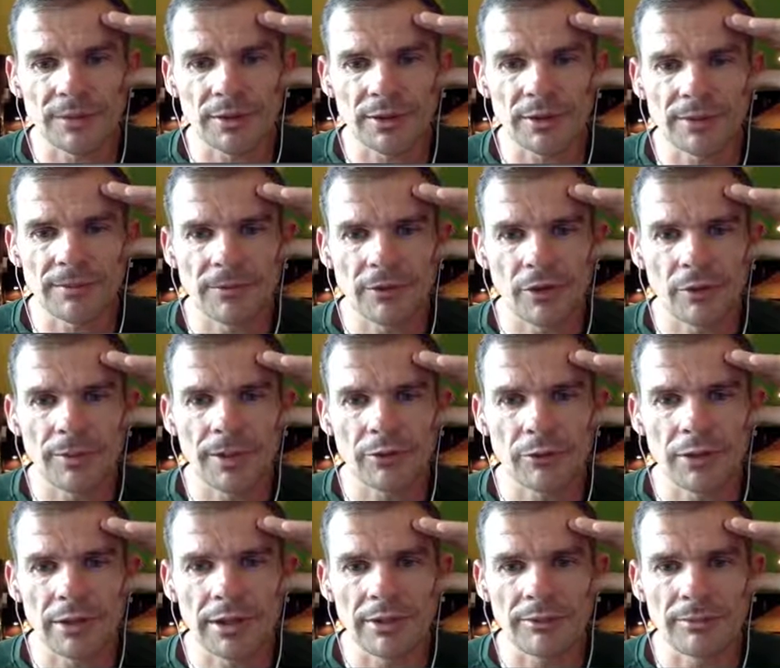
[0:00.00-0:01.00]
All right, so it depends
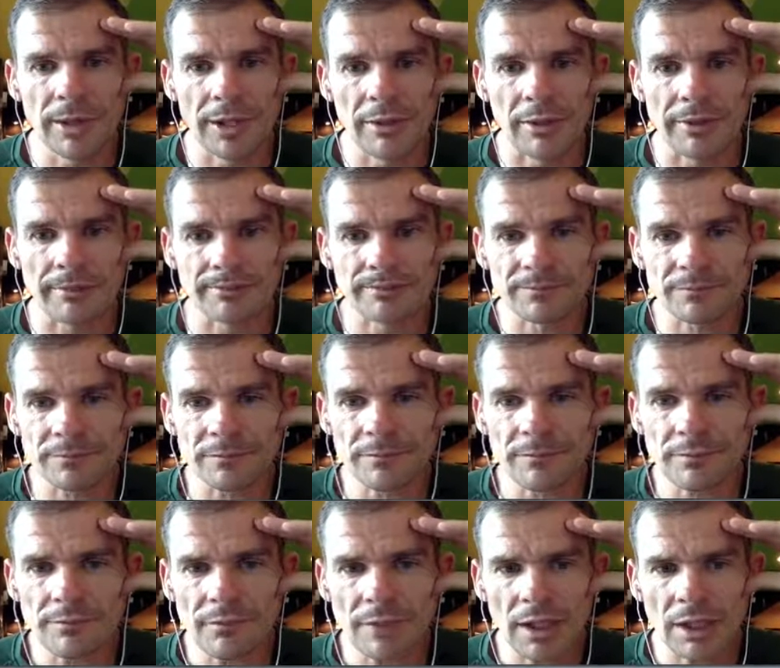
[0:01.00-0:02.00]
where you live. But anyway,
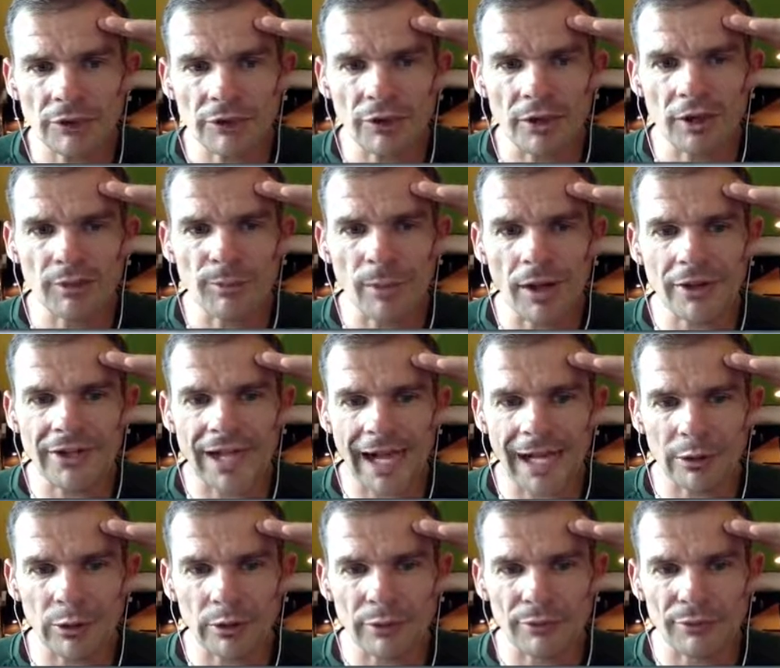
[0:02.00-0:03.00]
it's a nice bike, it's
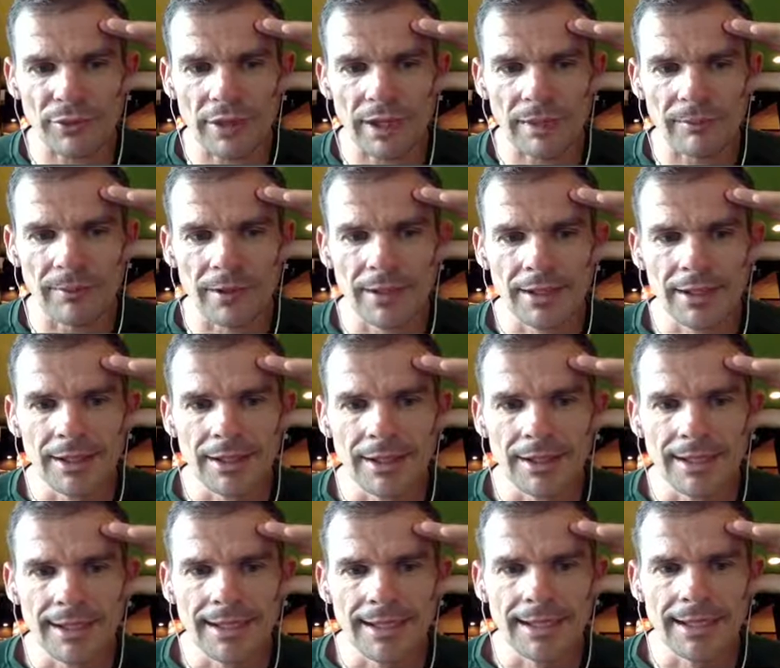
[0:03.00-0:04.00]
alloy frame.
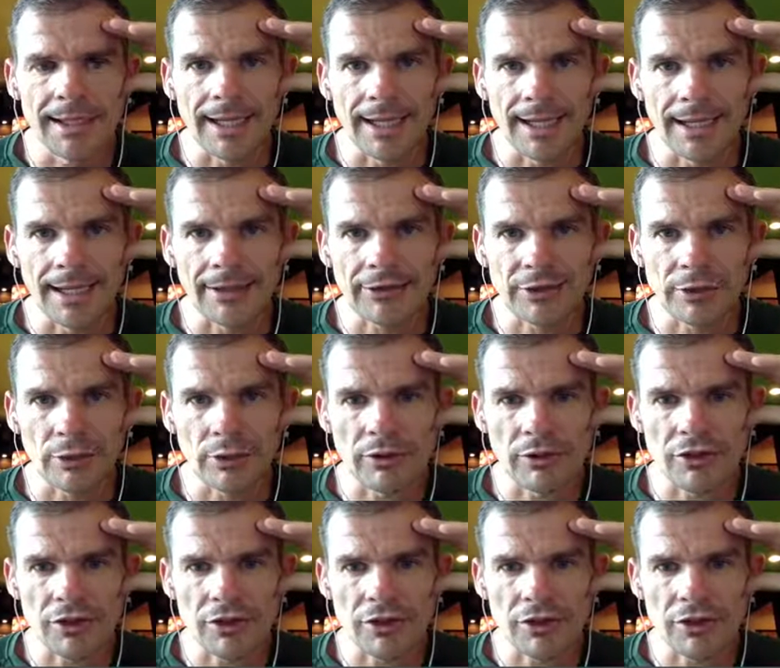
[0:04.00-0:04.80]
Let's go look at